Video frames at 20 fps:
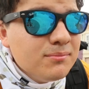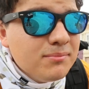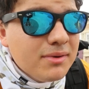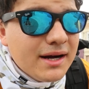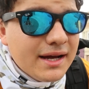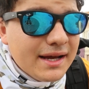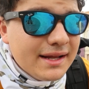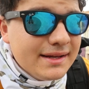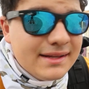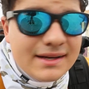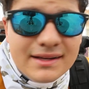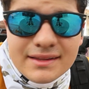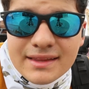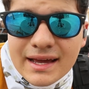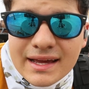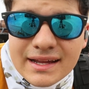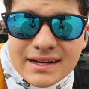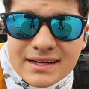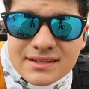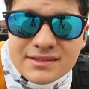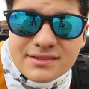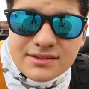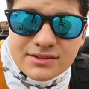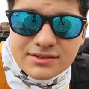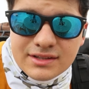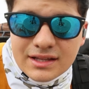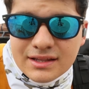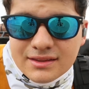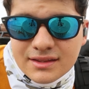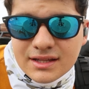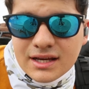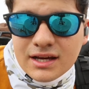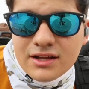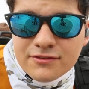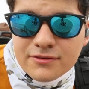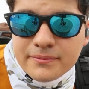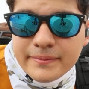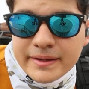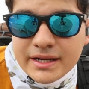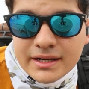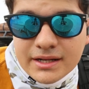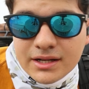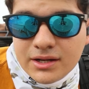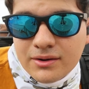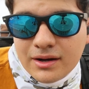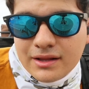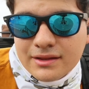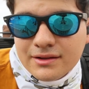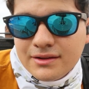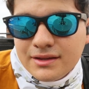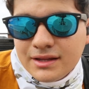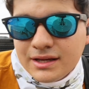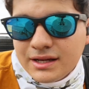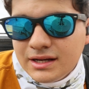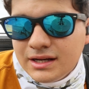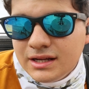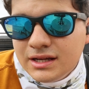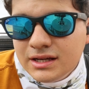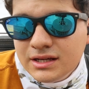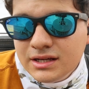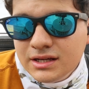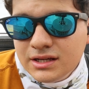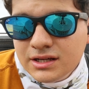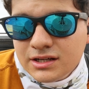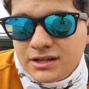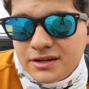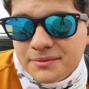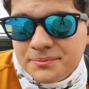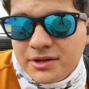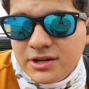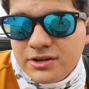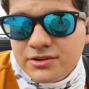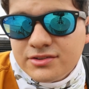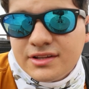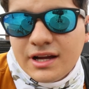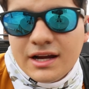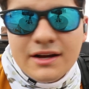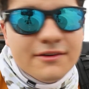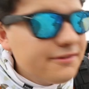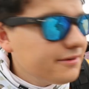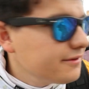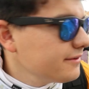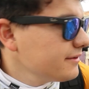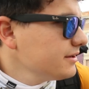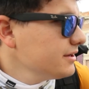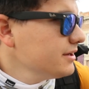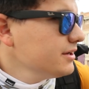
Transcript: But until then, there's nothing else for me to do other than computer stuff.